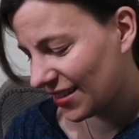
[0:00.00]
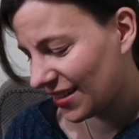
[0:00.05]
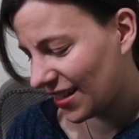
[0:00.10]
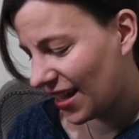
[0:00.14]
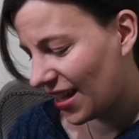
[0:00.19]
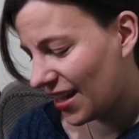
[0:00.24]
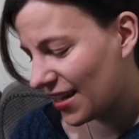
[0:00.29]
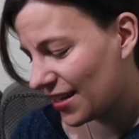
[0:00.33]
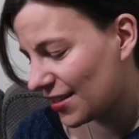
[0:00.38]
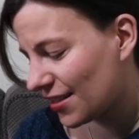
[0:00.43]

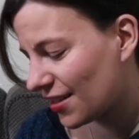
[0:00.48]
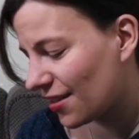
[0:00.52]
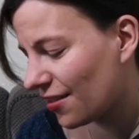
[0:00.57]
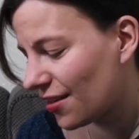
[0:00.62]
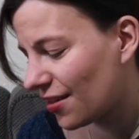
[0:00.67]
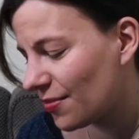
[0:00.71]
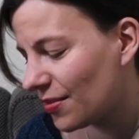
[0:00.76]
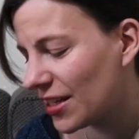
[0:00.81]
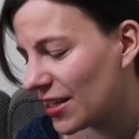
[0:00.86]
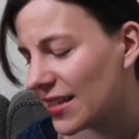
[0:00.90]
And
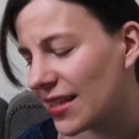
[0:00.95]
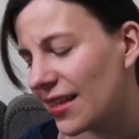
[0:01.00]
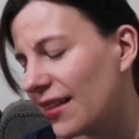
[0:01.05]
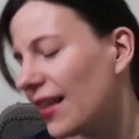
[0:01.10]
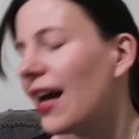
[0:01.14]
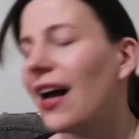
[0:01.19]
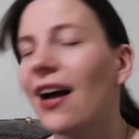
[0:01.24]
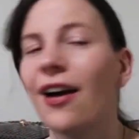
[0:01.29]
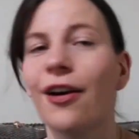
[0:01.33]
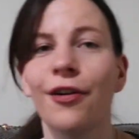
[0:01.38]
I'm knitting
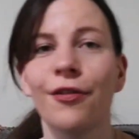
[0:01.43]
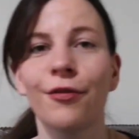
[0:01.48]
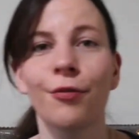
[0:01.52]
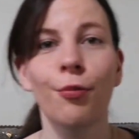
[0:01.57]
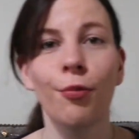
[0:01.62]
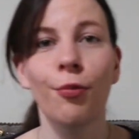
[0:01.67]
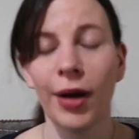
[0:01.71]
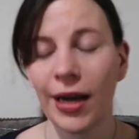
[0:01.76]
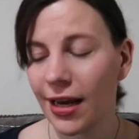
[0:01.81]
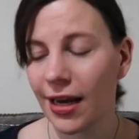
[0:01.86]
that out of
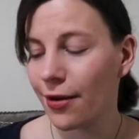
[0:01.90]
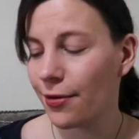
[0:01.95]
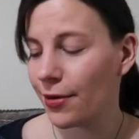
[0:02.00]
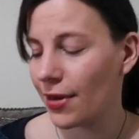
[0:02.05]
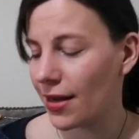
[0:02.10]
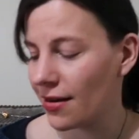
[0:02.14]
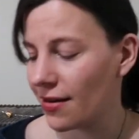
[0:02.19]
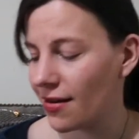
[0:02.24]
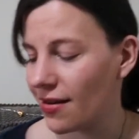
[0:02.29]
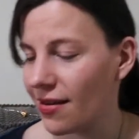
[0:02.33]
Willow
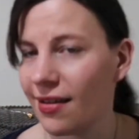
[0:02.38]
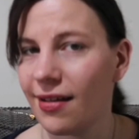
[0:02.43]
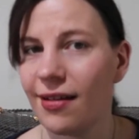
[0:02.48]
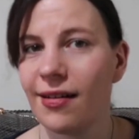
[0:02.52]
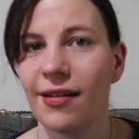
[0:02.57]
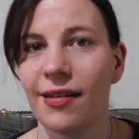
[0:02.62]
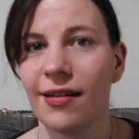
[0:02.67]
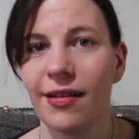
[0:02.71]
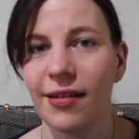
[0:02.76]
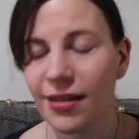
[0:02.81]
and
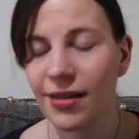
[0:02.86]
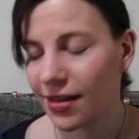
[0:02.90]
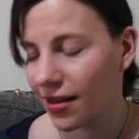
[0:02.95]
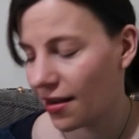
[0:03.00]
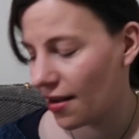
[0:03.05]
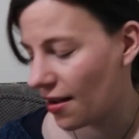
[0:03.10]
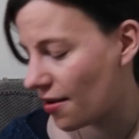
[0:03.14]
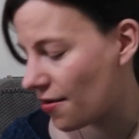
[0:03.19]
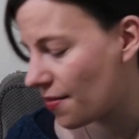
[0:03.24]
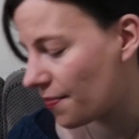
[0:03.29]
Lark
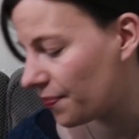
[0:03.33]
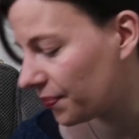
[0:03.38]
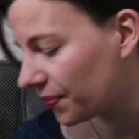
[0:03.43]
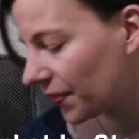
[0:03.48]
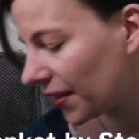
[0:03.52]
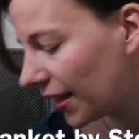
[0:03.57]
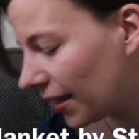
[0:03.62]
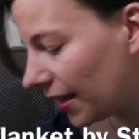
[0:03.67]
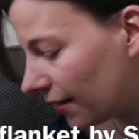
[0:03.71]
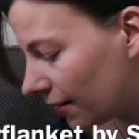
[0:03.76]

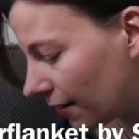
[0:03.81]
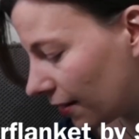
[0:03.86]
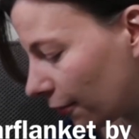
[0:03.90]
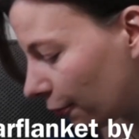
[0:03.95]
in